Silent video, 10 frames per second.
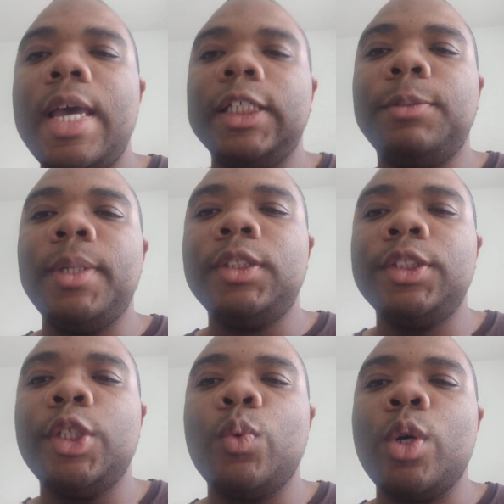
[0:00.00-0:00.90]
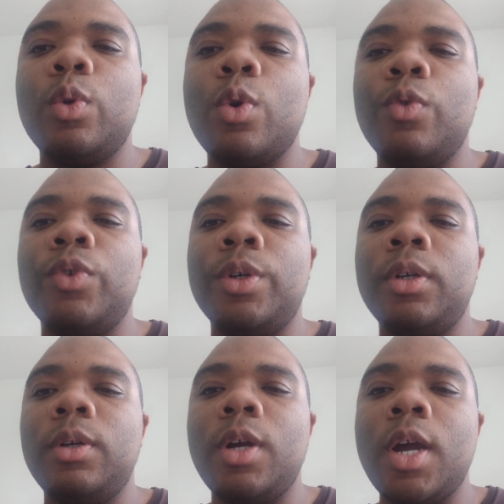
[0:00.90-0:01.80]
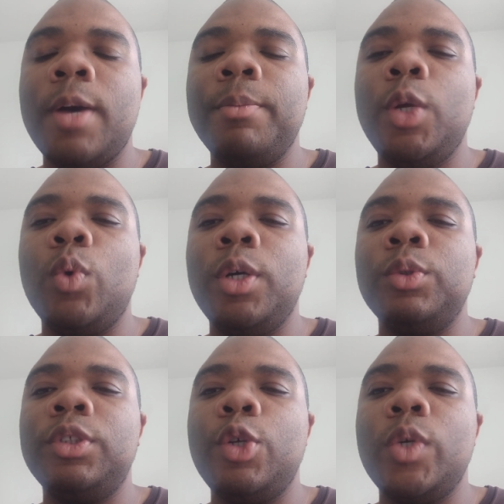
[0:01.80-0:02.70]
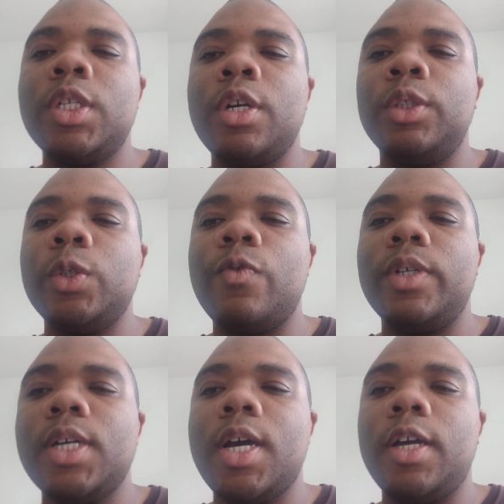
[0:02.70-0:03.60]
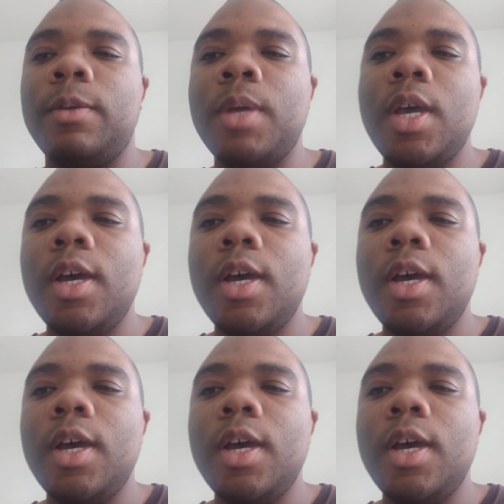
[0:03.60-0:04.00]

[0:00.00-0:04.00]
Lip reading: Expenses erodes your returns over time.